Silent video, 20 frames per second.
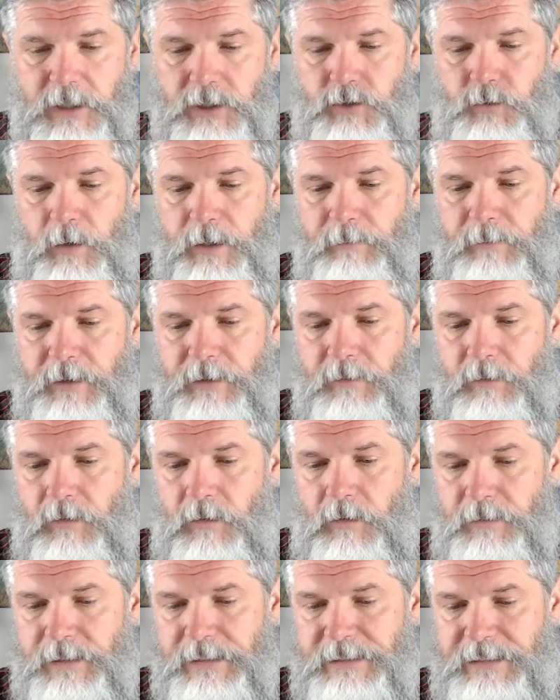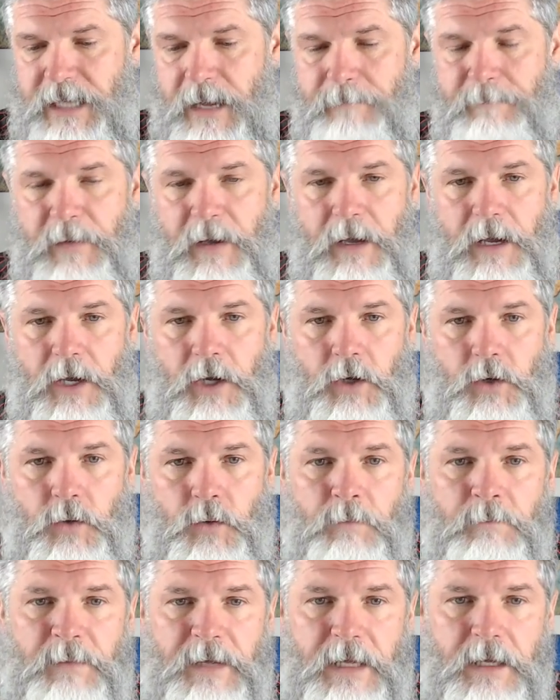21-year-old Themba
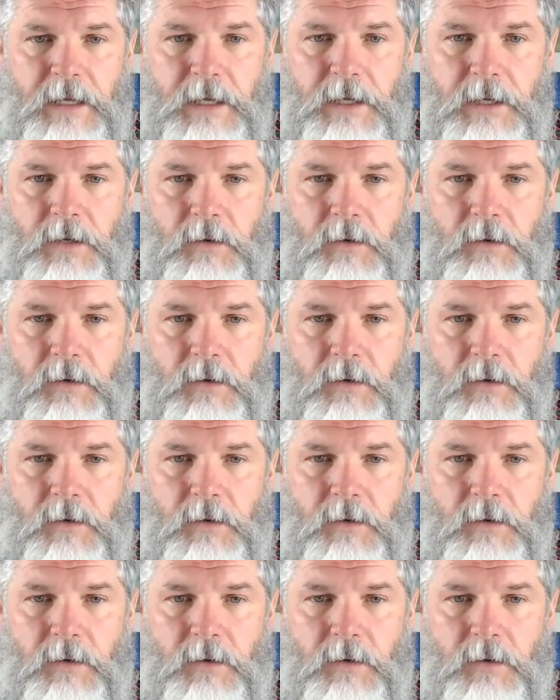Nkumbi